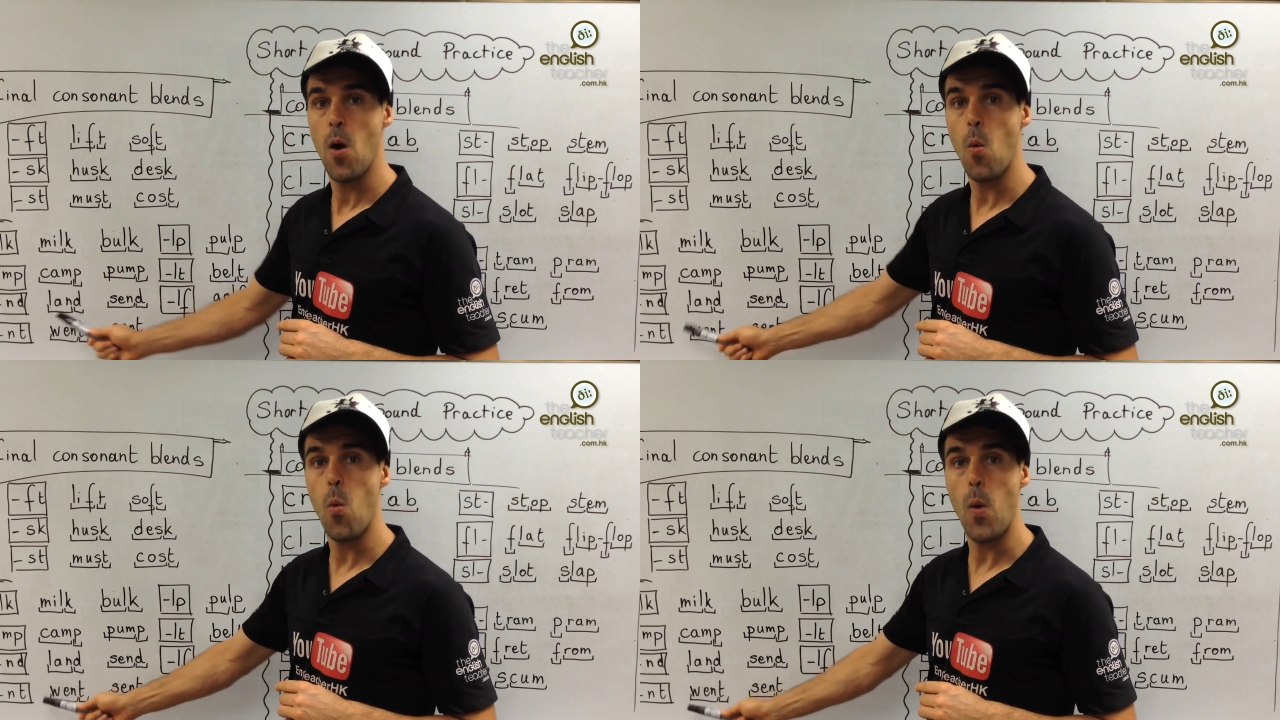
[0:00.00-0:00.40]

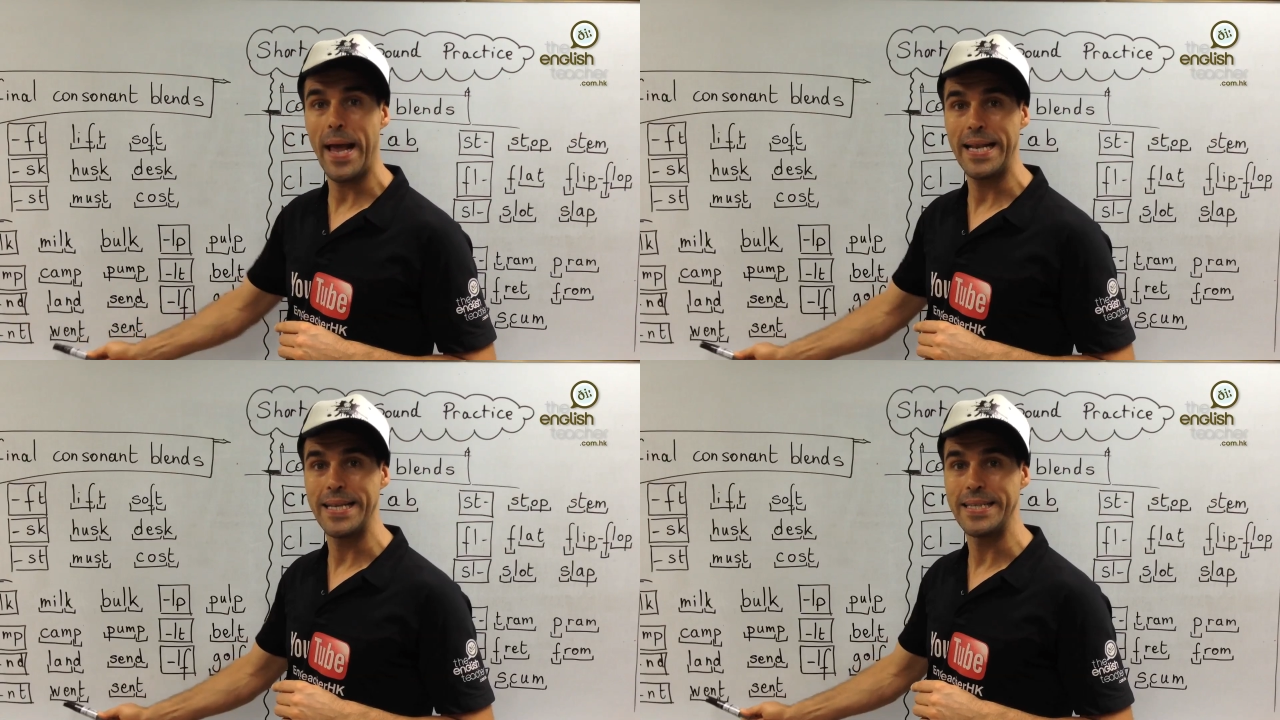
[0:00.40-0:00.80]

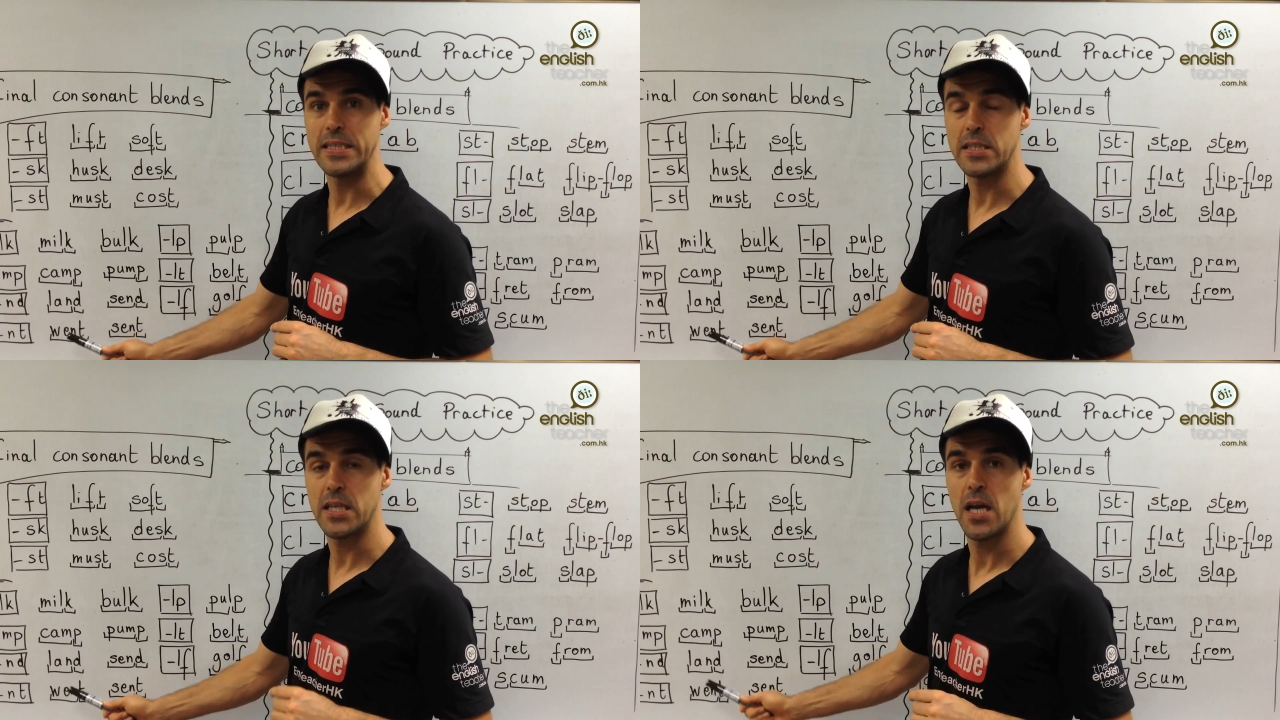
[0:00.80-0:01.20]

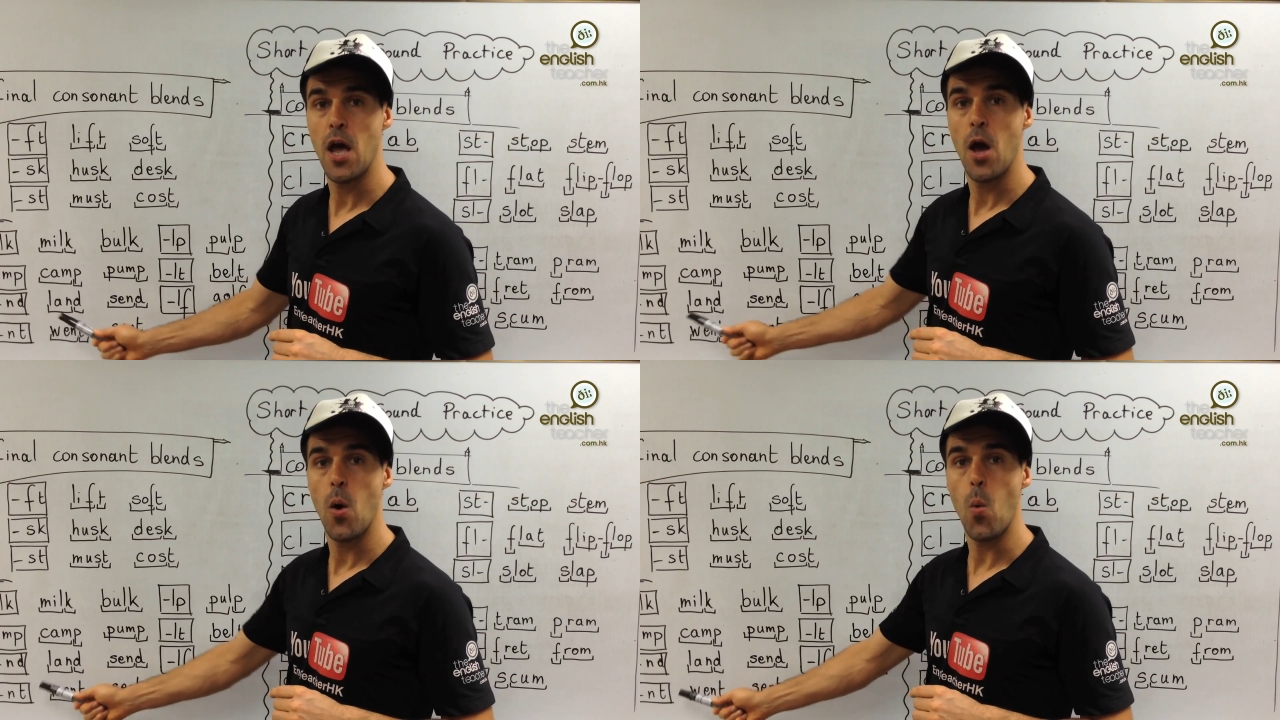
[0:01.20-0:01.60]
went,
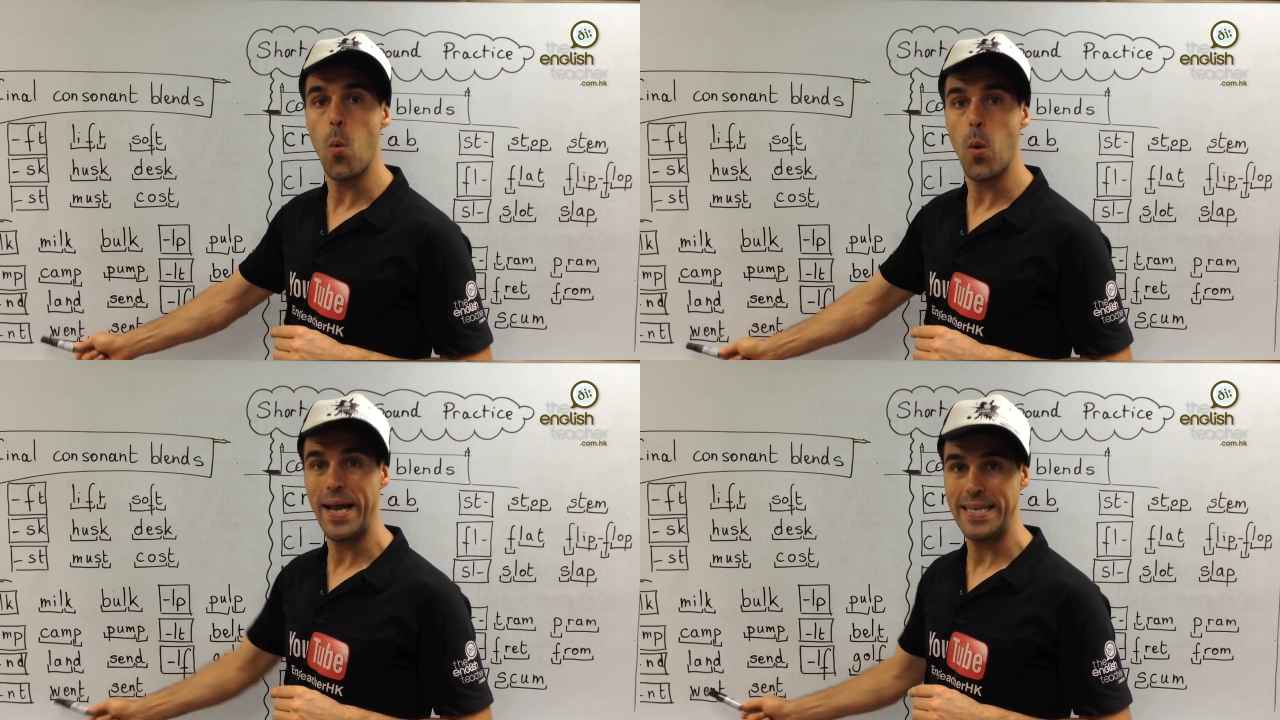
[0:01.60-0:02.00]

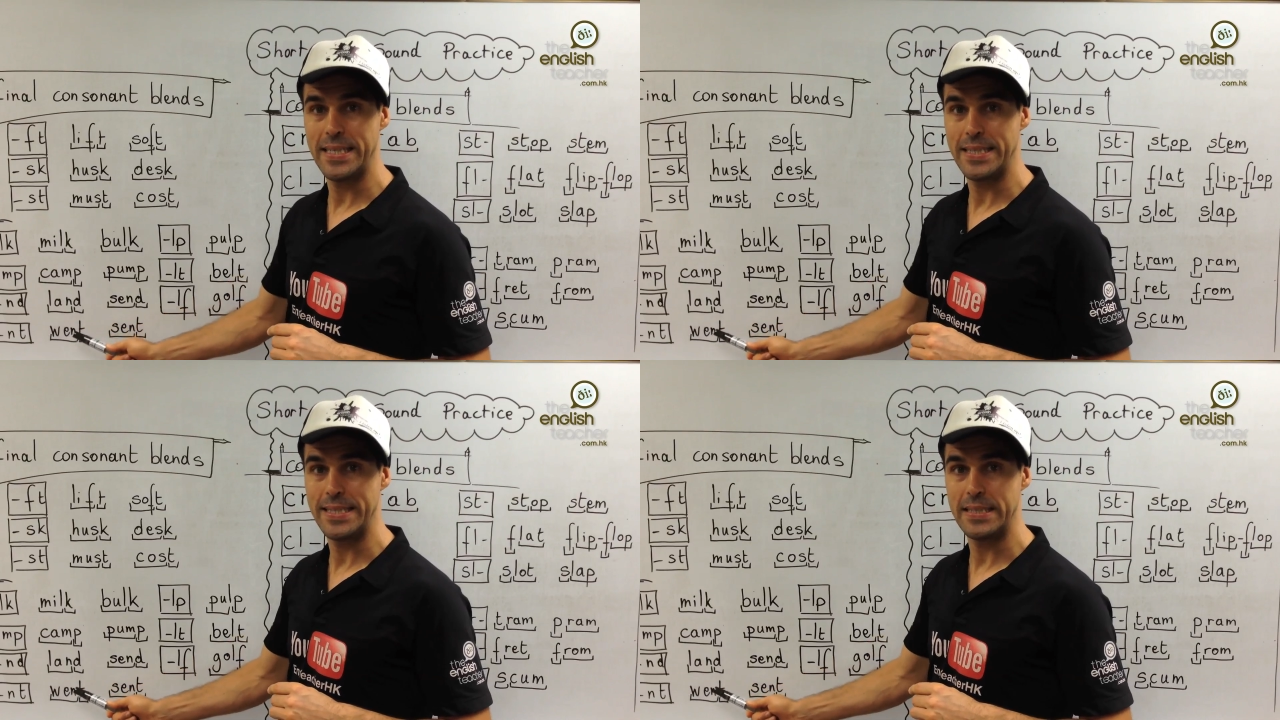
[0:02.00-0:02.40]

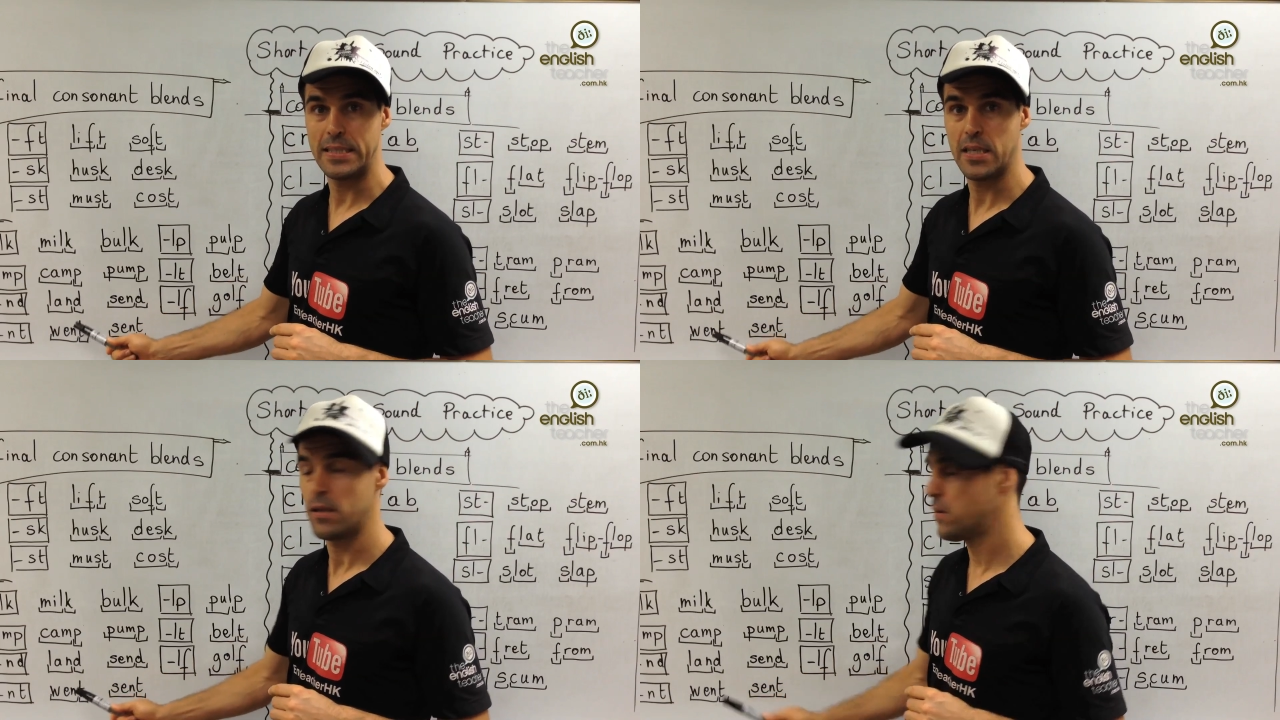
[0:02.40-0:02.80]
went,